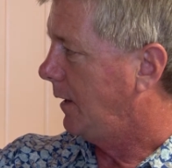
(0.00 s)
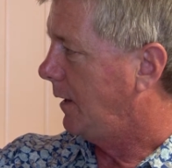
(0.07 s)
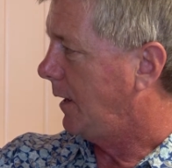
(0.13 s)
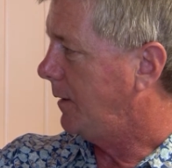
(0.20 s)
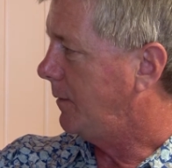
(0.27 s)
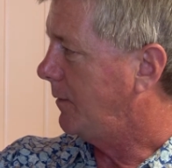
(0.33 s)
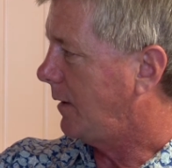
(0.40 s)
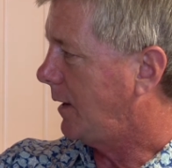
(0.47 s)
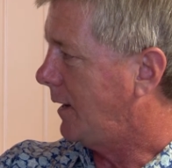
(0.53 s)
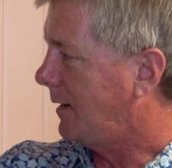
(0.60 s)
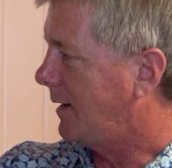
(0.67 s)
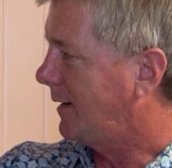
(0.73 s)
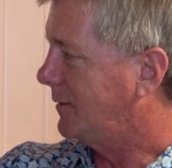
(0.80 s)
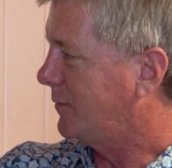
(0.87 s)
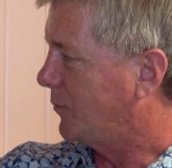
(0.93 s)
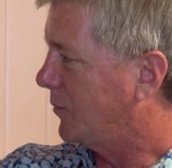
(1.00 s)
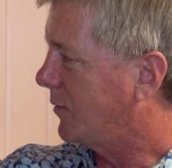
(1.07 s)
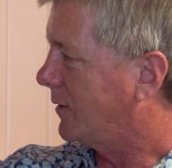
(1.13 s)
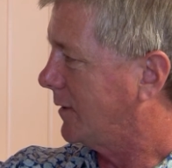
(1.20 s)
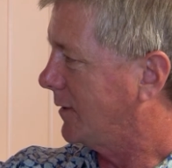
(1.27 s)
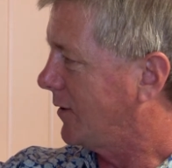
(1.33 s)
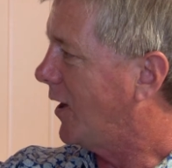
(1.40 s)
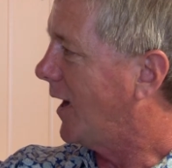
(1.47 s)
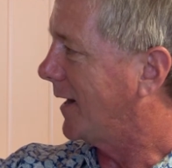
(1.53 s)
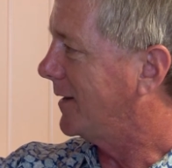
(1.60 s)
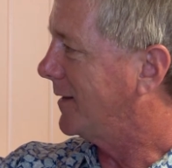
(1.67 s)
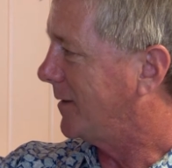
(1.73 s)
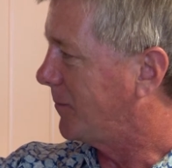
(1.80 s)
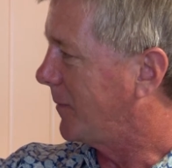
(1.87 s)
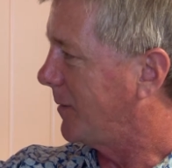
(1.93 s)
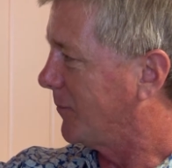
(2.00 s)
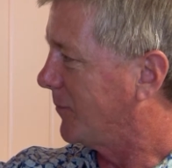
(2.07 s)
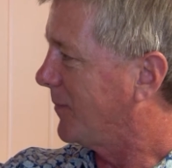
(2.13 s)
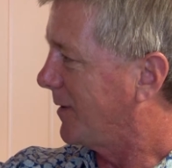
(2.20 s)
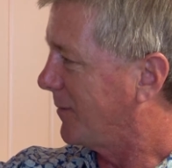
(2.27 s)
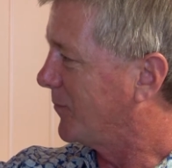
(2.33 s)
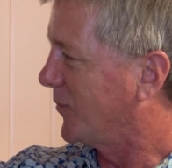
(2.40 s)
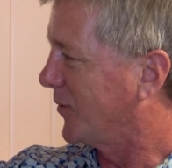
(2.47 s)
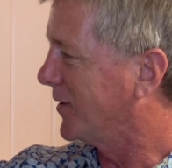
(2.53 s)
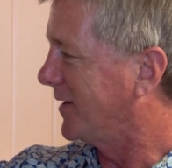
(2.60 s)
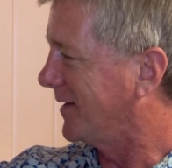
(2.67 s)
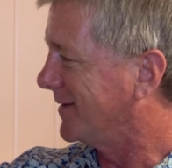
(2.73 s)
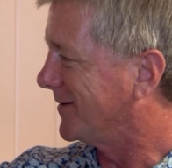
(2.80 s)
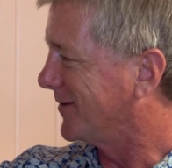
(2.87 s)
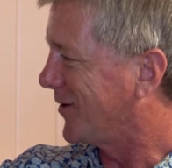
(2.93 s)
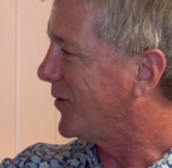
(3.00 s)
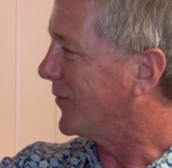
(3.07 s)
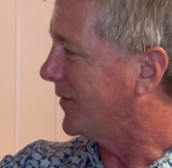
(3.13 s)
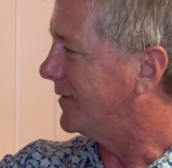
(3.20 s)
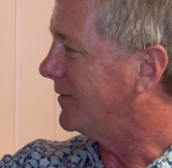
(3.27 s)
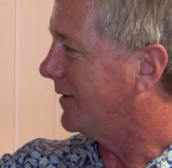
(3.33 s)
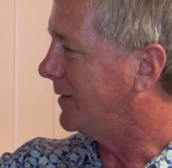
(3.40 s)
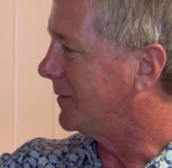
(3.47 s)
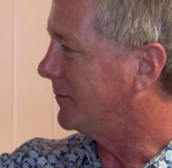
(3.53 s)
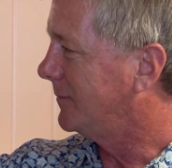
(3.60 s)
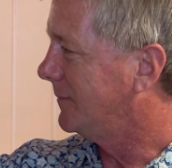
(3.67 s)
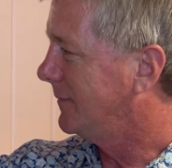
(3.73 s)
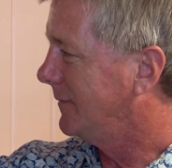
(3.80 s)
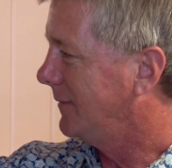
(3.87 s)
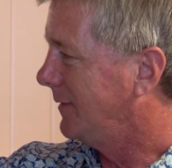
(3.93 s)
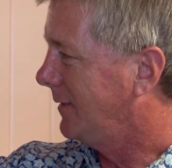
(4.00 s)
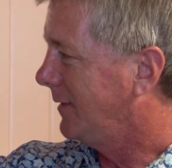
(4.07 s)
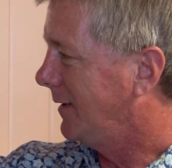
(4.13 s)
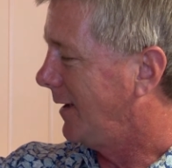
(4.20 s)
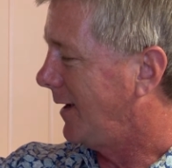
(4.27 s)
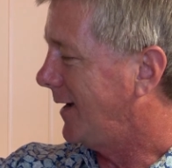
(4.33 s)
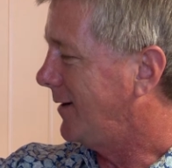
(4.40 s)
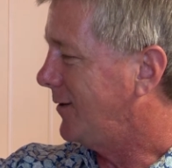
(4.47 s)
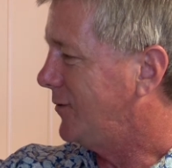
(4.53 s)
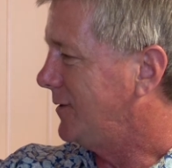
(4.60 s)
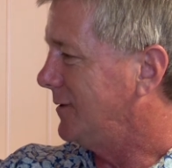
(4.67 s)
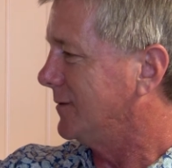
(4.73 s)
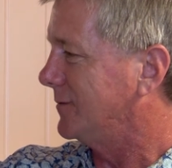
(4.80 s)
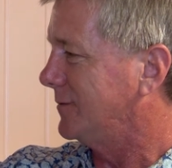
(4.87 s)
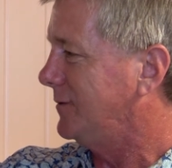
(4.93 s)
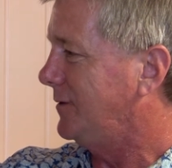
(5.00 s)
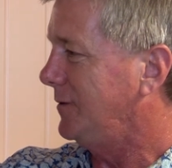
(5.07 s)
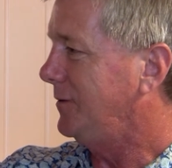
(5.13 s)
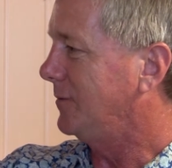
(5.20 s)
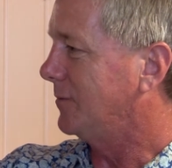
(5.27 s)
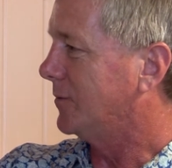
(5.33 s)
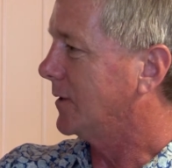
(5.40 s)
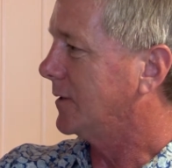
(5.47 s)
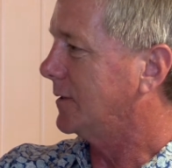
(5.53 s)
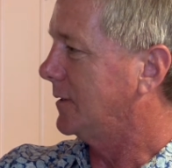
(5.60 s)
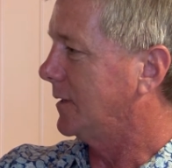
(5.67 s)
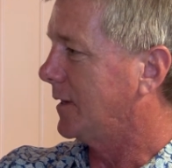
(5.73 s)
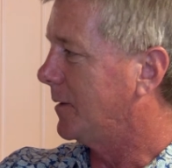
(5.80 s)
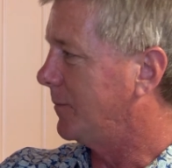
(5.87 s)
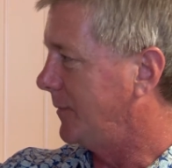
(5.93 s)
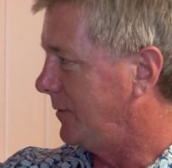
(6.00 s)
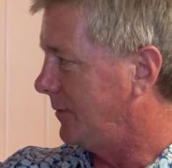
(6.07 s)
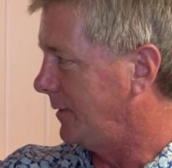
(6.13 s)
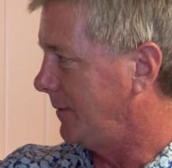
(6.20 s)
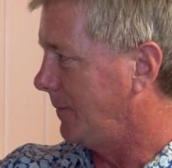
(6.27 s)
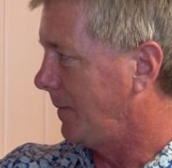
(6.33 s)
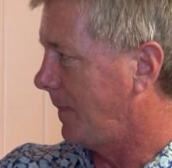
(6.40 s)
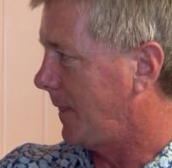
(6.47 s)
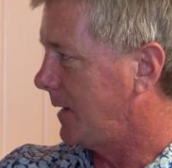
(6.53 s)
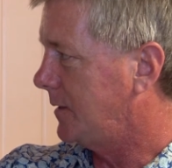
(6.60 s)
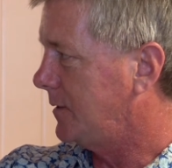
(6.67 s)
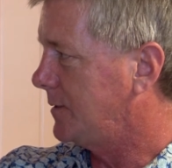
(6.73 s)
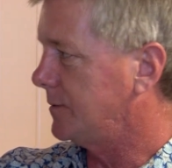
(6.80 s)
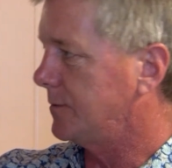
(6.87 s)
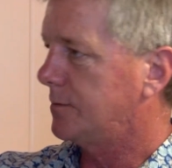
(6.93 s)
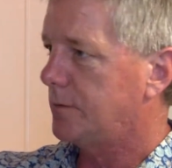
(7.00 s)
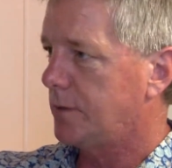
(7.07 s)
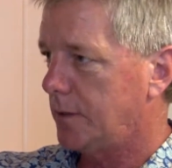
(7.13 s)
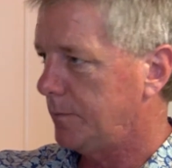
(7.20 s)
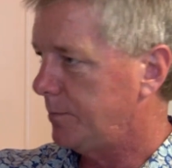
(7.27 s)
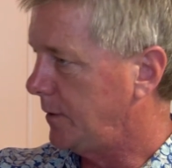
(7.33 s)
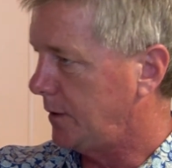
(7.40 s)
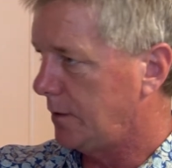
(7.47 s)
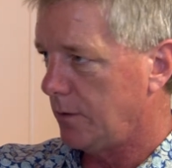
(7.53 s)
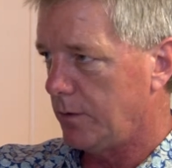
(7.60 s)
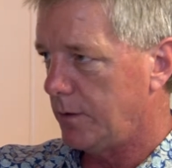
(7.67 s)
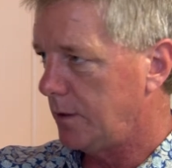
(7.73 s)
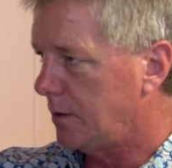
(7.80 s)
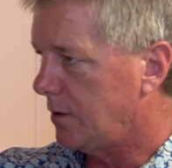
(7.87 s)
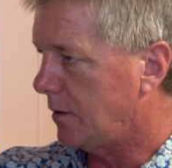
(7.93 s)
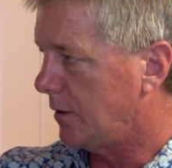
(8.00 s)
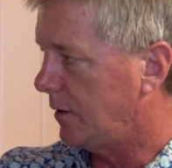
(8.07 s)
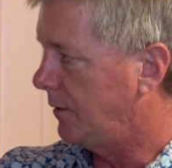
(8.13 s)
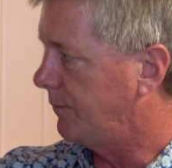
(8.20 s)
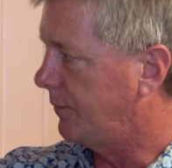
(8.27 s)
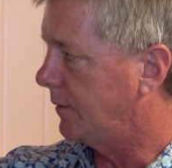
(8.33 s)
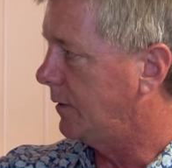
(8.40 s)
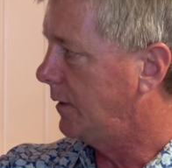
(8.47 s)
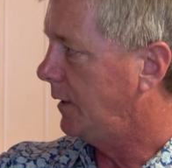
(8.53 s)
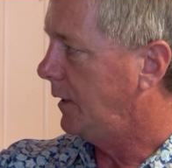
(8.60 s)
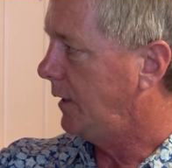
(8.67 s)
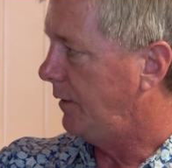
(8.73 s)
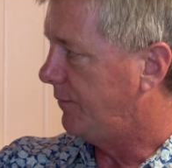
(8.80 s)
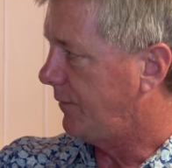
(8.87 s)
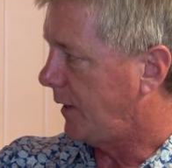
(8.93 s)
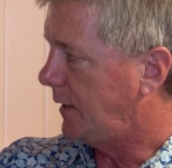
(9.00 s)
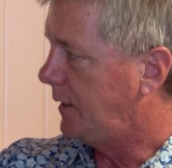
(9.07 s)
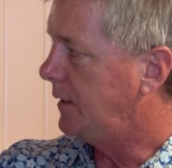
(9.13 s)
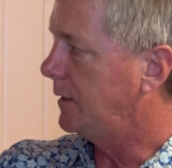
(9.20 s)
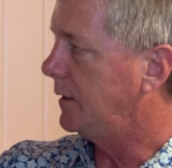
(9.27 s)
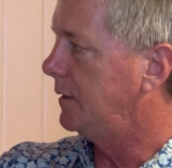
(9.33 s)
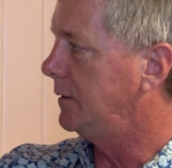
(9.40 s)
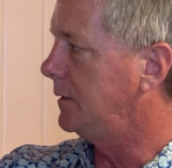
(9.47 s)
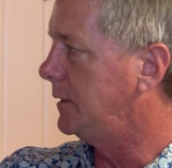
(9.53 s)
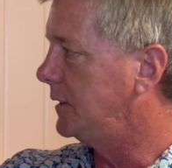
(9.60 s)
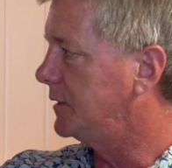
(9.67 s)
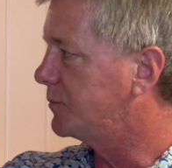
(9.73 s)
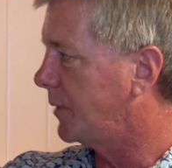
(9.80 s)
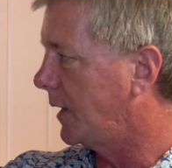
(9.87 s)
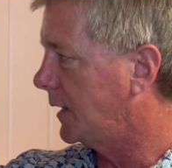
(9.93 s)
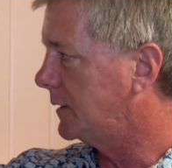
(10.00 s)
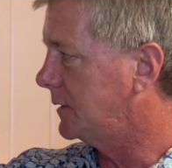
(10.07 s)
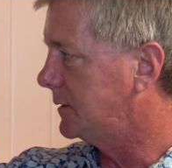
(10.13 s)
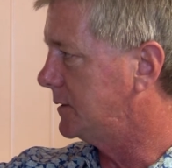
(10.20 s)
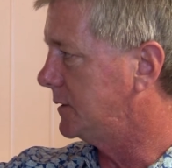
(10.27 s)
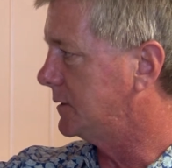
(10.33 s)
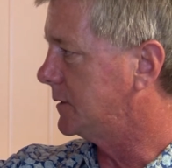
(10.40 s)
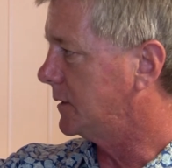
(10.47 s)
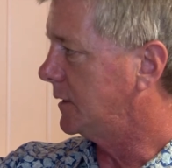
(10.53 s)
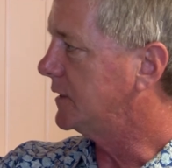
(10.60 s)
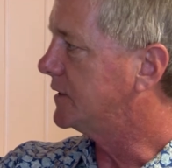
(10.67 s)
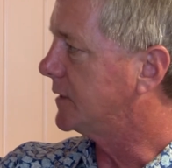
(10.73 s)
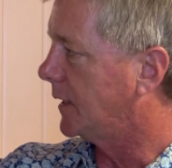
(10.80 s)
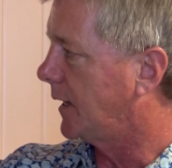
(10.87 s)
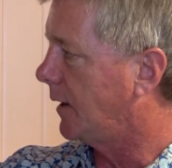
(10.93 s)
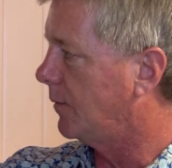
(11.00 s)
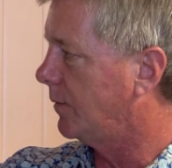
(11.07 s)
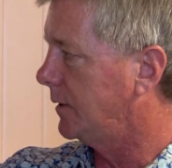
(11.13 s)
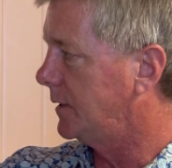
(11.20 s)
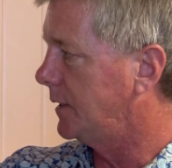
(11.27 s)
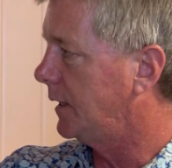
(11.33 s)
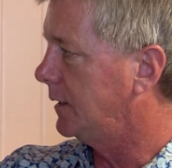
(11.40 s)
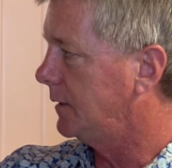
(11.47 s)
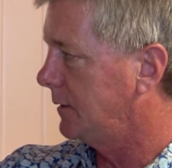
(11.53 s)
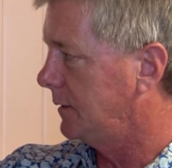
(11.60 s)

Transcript: I like to work a lot. I mean, I'm working all the time. I couldn't do the work that I'm doing. I couldn't like be going all over if I didn't do these practices at least an hour a day.